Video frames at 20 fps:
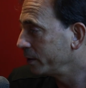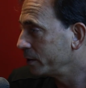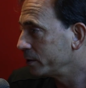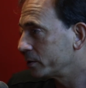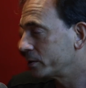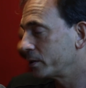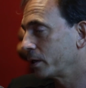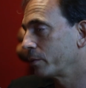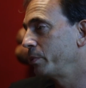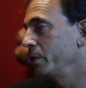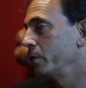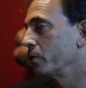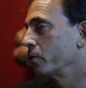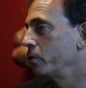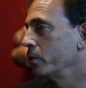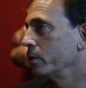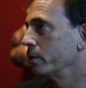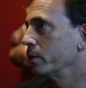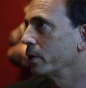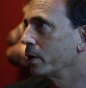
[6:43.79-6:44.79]
Just like Peter
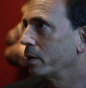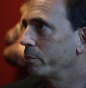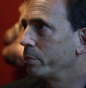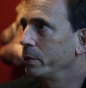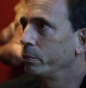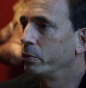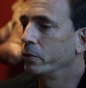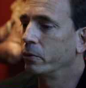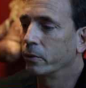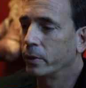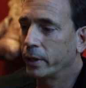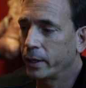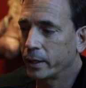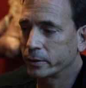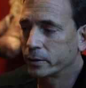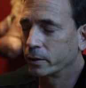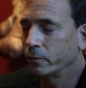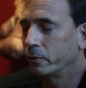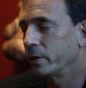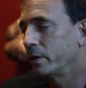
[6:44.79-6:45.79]
Quillin, a lot of people were
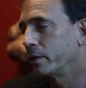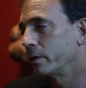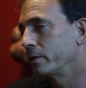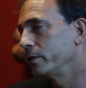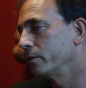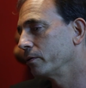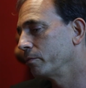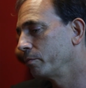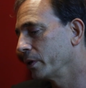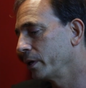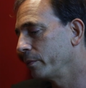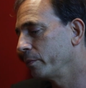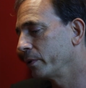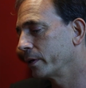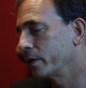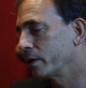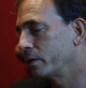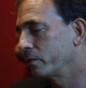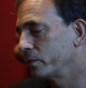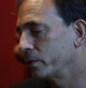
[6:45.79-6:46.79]
asking, well, you know, blaming
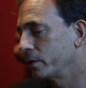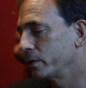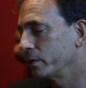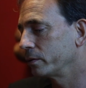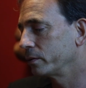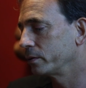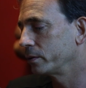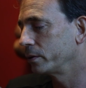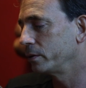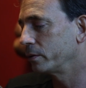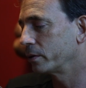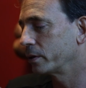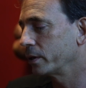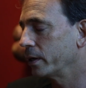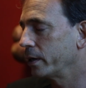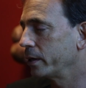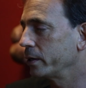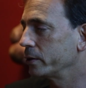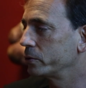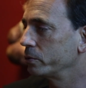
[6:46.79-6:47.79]
it on, well, you know,
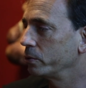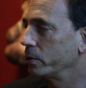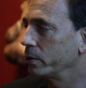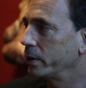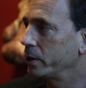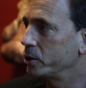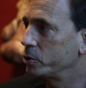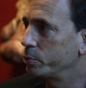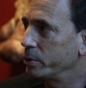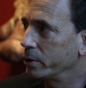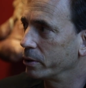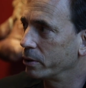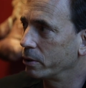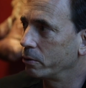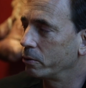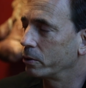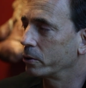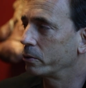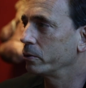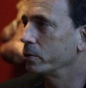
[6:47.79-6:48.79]
Gennady's with H B
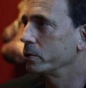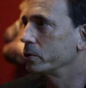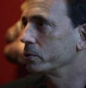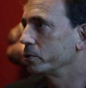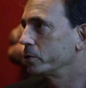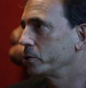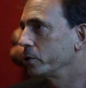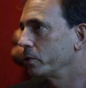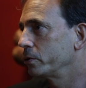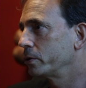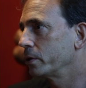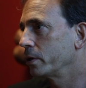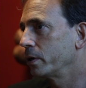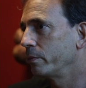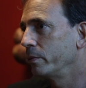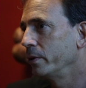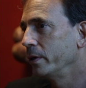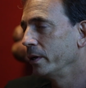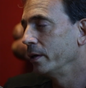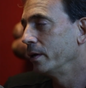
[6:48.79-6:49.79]
O and Quillin's with
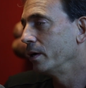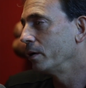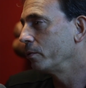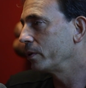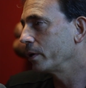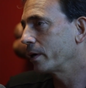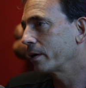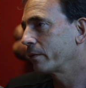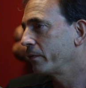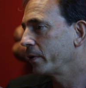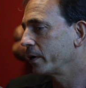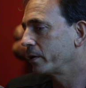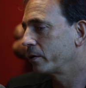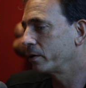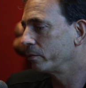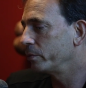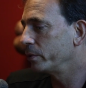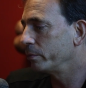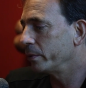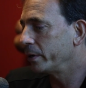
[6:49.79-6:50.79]
Showtime, but that fight
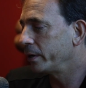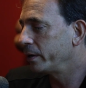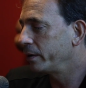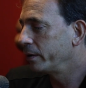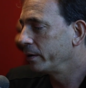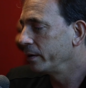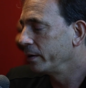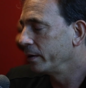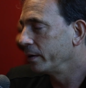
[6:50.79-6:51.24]
could have been made.